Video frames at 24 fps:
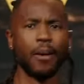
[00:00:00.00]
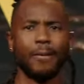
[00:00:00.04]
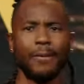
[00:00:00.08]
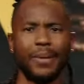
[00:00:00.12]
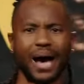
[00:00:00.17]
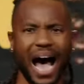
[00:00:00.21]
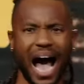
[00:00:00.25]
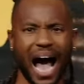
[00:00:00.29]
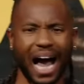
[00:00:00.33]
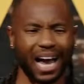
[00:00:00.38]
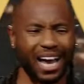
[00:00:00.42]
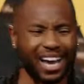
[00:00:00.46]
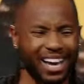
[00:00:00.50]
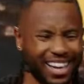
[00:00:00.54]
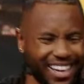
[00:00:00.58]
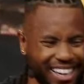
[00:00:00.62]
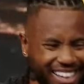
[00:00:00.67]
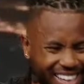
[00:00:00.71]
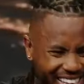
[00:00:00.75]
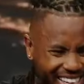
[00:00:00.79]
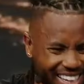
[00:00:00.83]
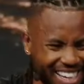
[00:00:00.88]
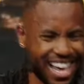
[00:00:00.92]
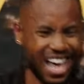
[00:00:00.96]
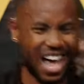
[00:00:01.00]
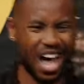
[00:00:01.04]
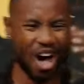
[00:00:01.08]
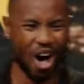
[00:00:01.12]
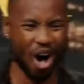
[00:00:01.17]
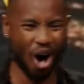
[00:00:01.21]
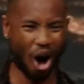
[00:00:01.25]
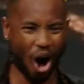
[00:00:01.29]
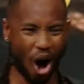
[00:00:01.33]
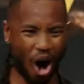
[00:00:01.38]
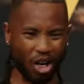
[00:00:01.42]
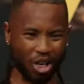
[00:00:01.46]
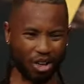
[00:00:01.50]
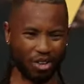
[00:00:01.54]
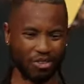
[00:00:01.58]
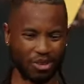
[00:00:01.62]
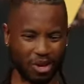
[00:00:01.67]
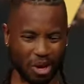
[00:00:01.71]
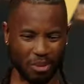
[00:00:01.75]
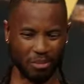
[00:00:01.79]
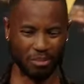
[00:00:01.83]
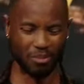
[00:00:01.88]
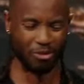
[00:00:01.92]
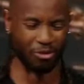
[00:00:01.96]
back. All of
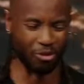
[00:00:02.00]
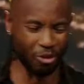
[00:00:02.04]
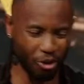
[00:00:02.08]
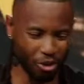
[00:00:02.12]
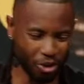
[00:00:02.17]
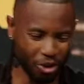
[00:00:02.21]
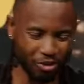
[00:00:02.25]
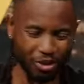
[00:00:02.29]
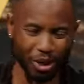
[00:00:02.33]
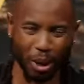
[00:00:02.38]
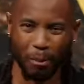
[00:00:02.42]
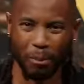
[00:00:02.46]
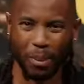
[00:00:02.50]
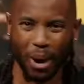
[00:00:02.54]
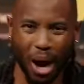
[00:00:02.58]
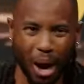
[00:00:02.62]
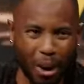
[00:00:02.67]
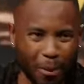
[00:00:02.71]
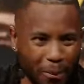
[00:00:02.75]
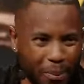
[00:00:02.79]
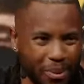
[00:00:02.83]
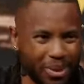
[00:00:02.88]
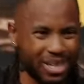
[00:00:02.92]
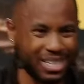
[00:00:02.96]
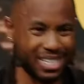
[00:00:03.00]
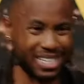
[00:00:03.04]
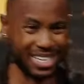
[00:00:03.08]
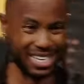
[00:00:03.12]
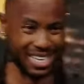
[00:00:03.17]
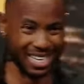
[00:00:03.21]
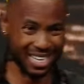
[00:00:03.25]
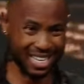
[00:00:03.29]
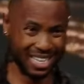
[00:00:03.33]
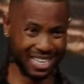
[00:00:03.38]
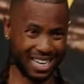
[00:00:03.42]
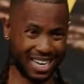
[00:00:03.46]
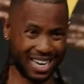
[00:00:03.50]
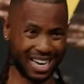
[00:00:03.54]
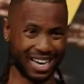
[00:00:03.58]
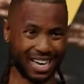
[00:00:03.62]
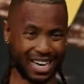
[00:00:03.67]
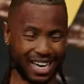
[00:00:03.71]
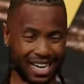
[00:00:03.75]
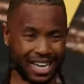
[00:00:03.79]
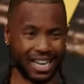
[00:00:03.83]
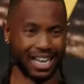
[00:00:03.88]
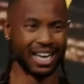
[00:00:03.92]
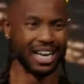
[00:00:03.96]
them full of the pump.
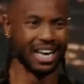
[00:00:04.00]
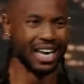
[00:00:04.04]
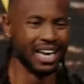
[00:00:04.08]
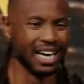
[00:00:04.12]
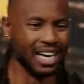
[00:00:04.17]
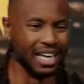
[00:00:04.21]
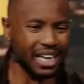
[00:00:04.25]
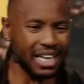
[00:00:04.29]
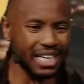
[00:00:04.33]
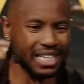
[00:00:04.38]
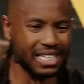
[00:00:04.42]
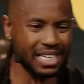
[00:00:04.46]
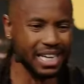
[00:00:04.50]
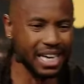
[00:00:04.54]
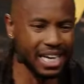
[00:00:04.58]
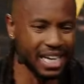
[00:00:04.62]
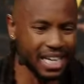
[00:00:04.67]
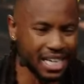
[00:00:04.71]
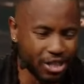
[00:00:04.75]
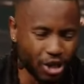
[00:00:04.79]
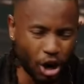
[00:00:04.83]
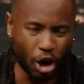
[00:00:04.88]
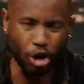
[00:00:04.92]
This is